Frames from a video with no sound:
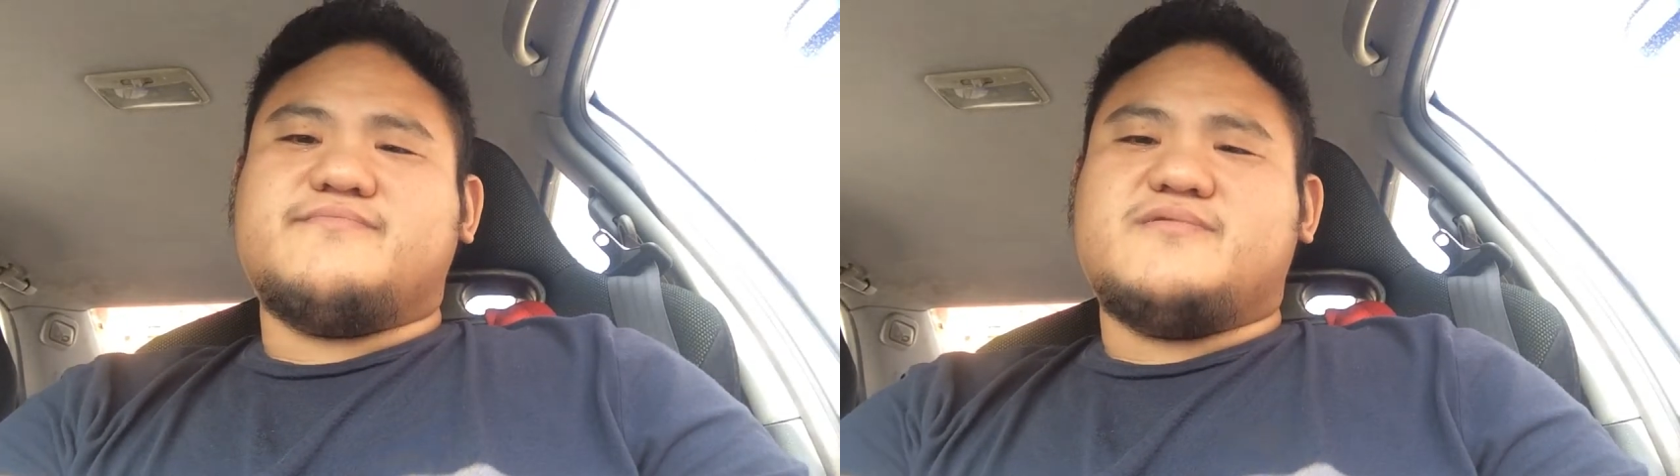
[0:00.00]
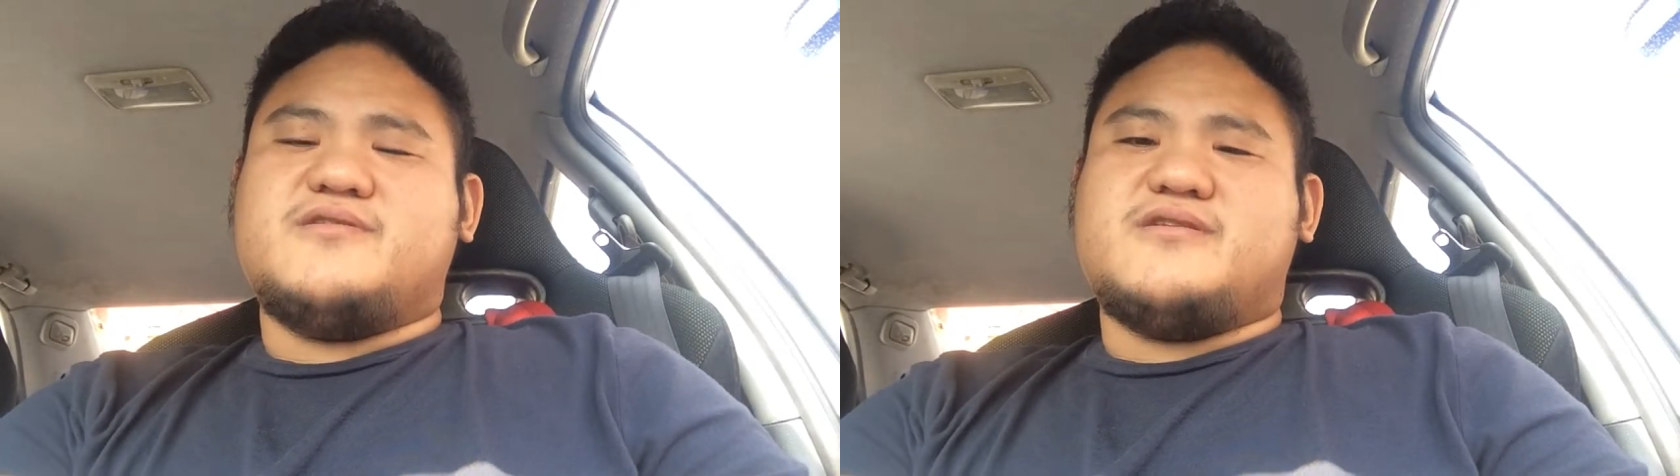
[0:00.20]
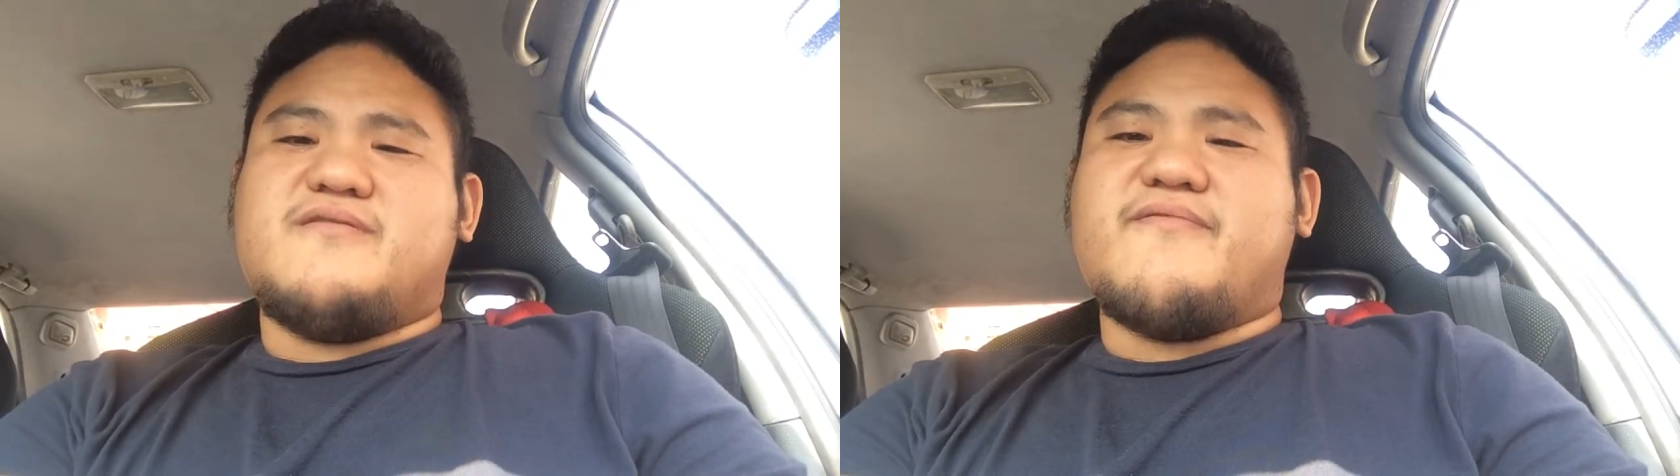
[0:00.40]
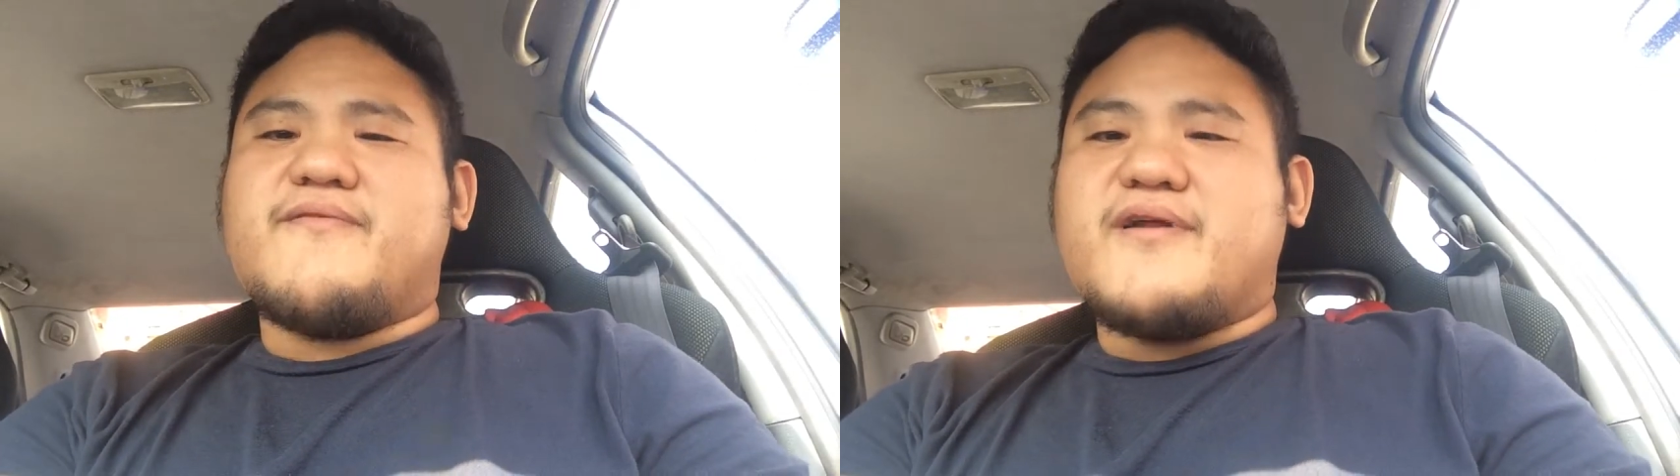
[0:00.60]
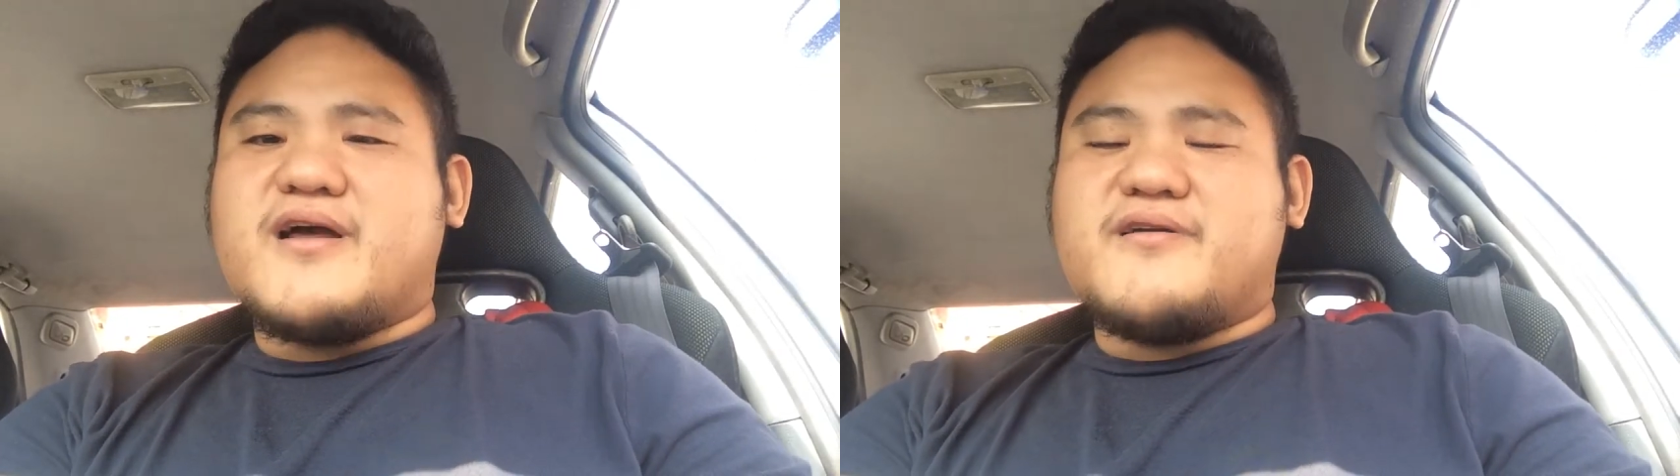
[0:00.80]
Sushi the
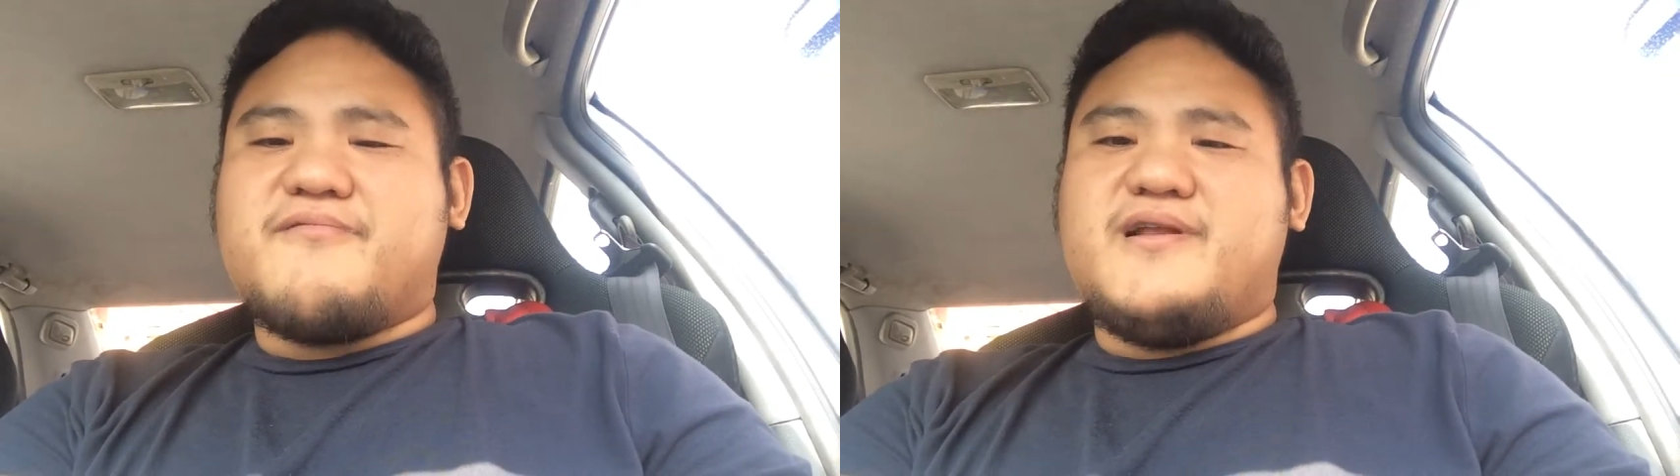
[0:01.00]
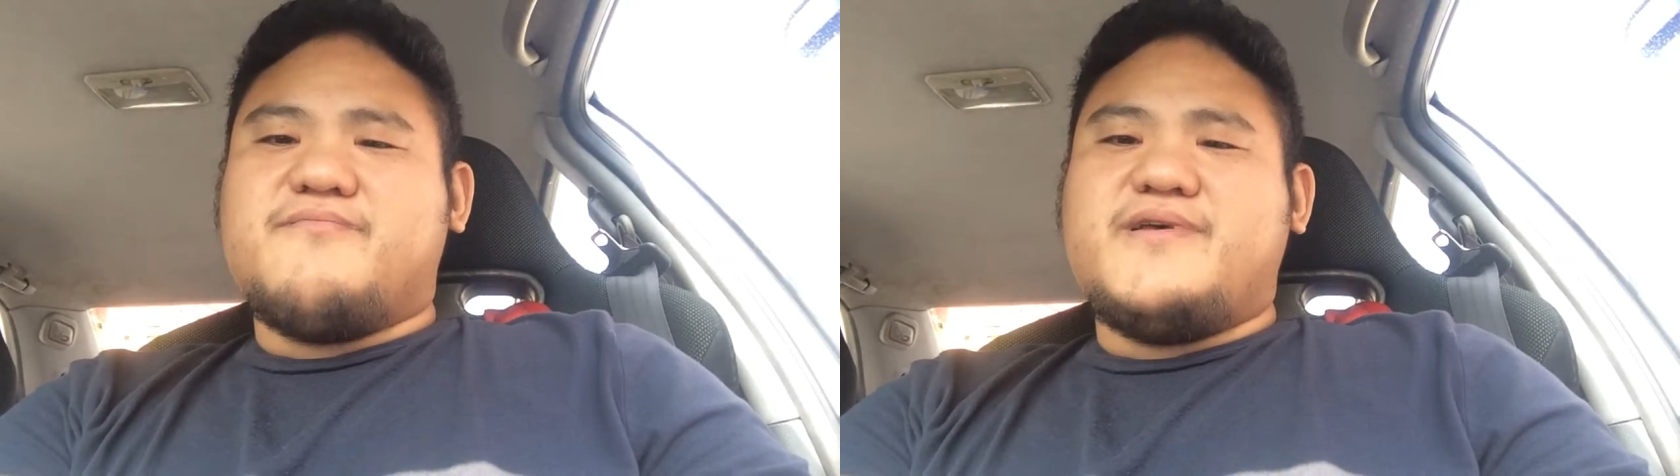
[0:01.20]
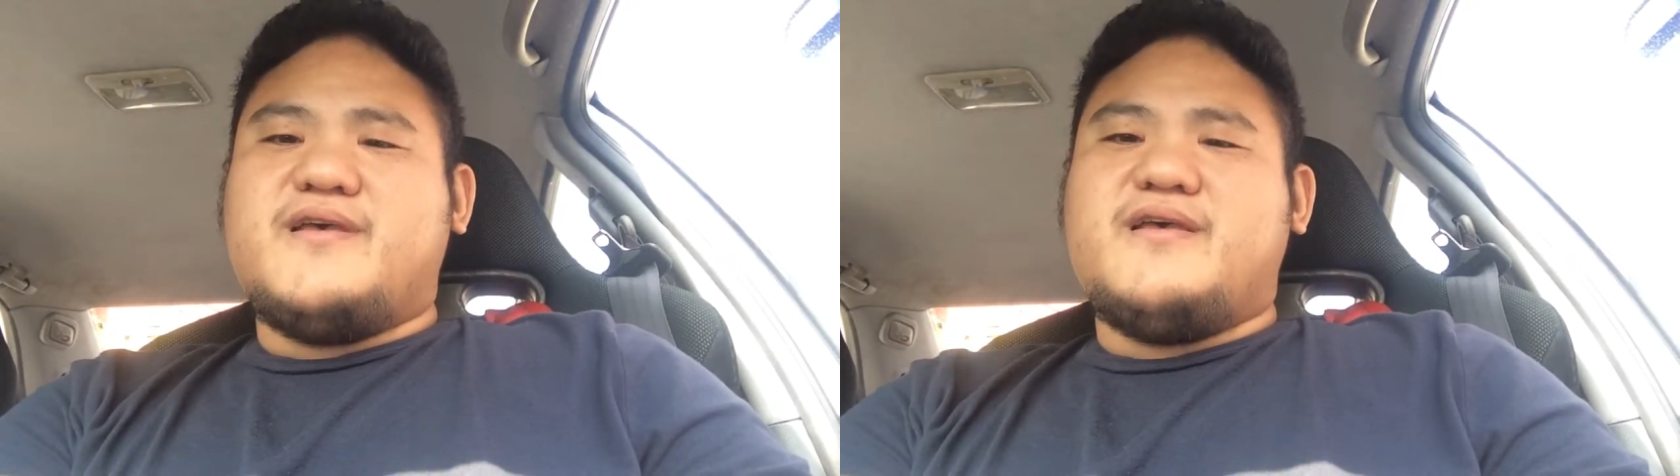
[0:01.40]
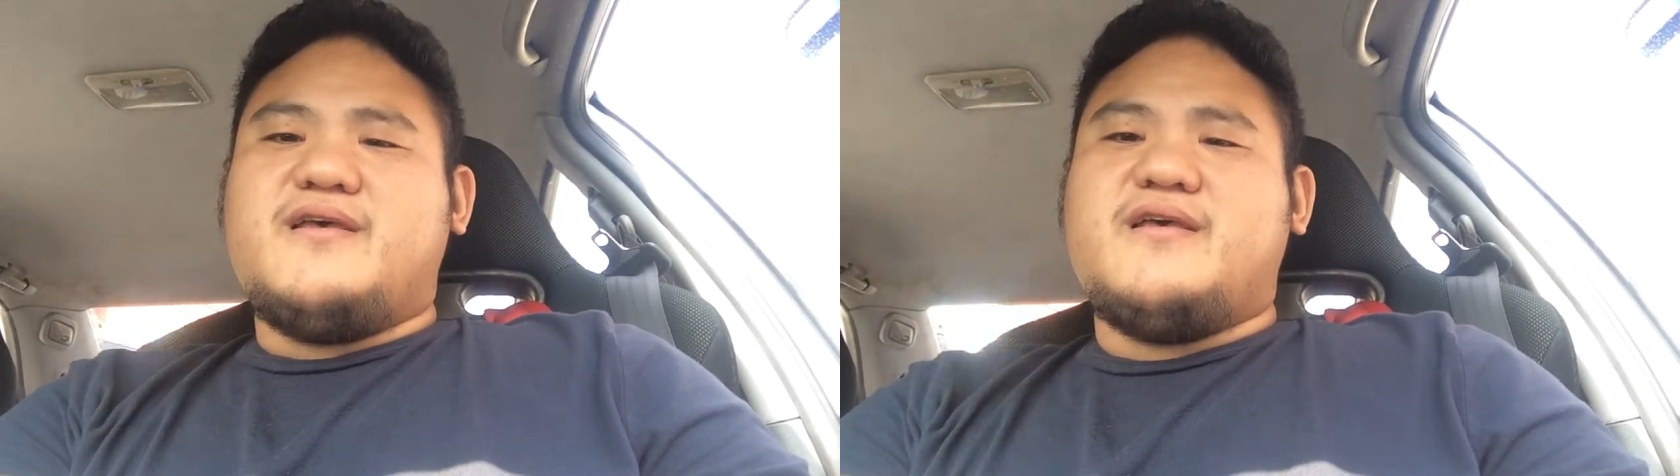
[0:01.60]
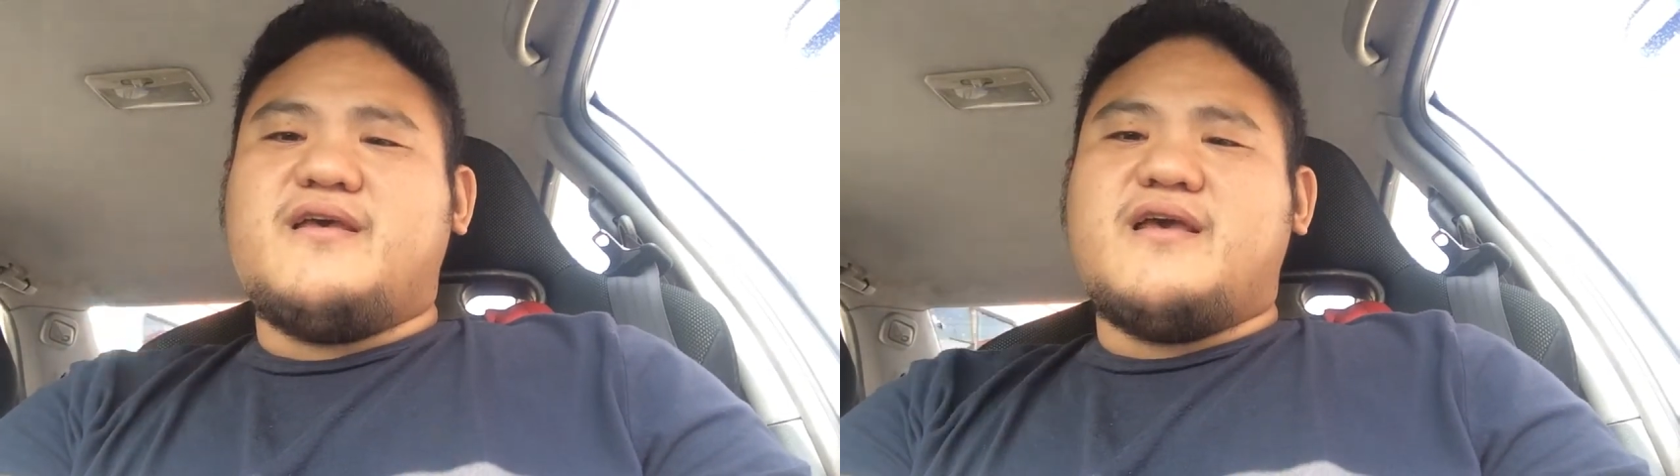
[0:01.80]
Vlogger will
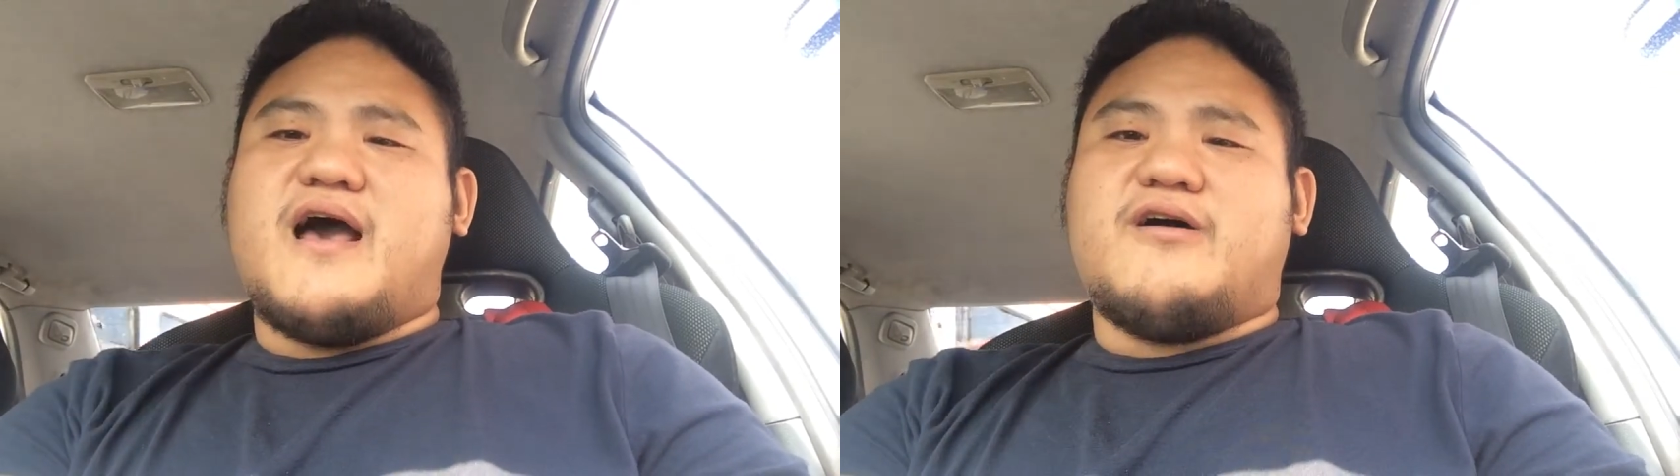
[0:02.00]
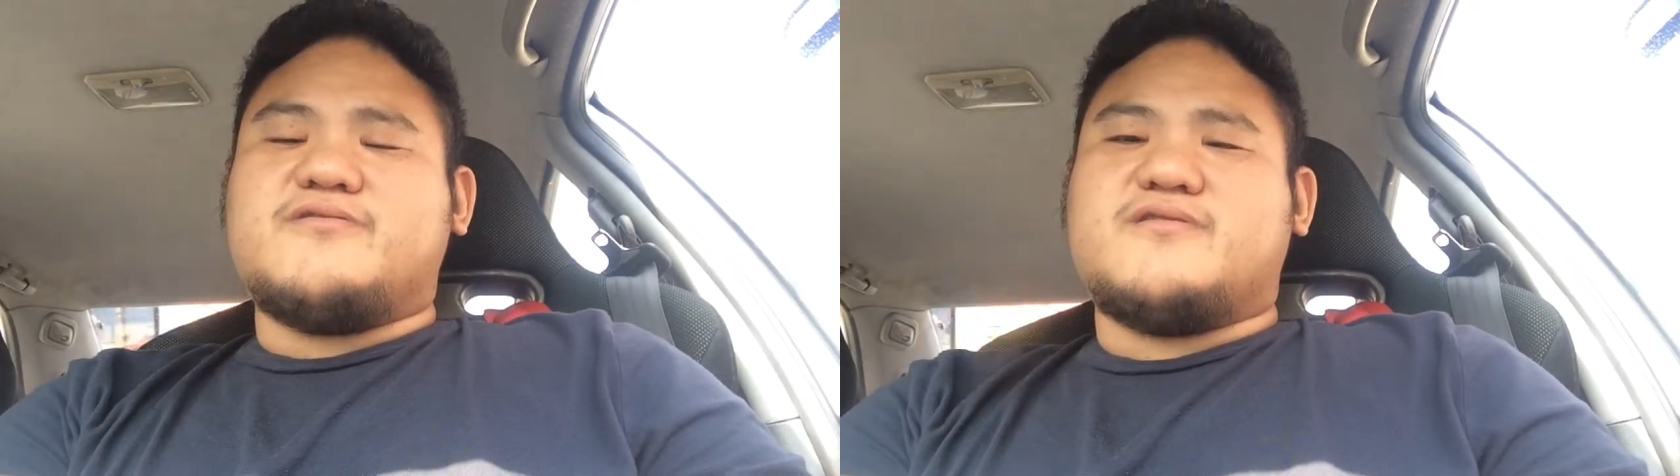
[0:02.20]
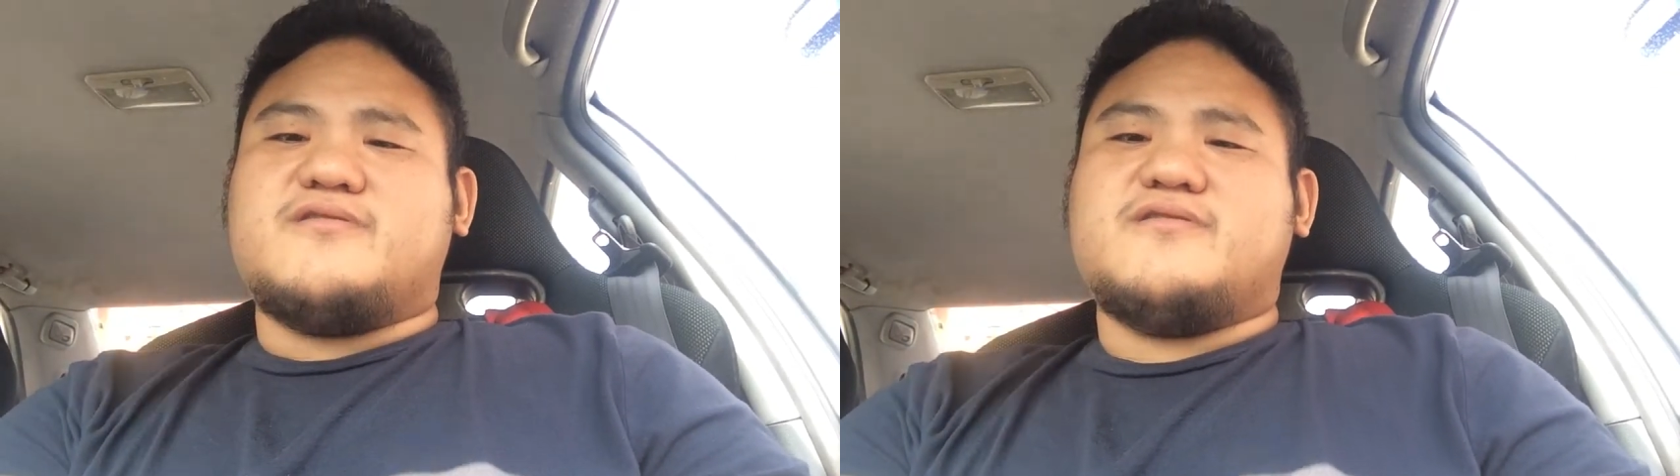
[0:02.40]
be out.